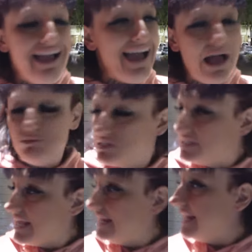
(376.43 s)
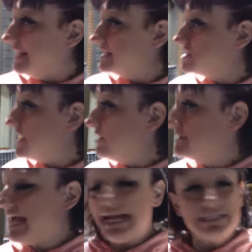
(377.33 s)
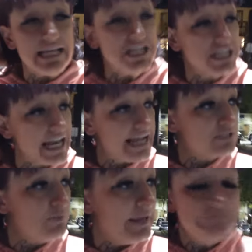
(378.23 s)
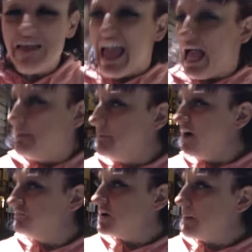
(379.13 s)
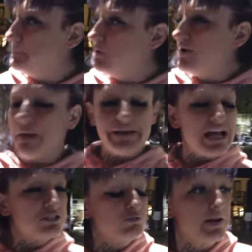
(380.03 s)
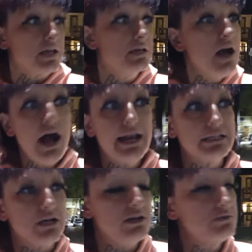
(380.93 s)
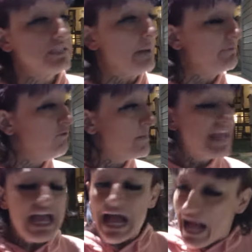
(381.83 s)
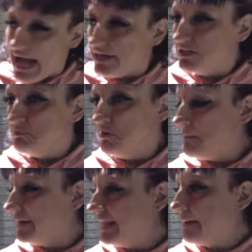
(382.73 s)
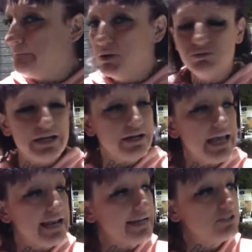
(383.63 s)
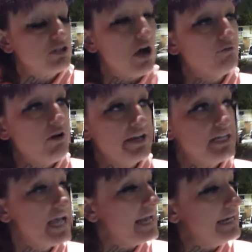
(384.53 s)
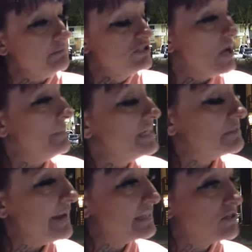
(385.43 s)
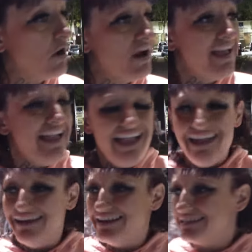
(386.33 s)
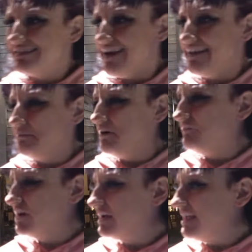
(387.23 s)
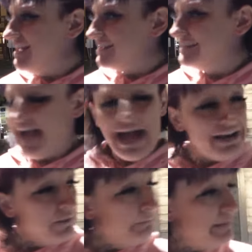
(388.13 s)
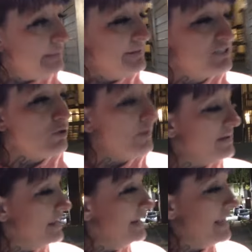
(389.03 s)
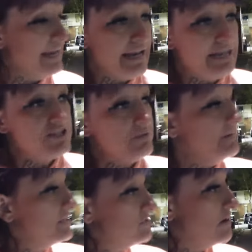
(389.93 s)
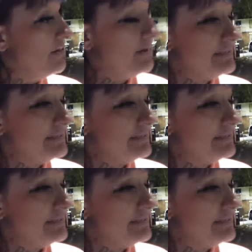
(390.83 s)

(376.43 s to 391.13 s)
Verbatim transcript: I was standing at the Shell gas station last week, and motherfucker pulled up, and I swear to God, I thought he was stopping for me. I done put my damn bootlegger down. I done took off running to goddamn jump in this man's car, and this goddamn motherfucking guy done beat me to it, and, and they jumped in and took off.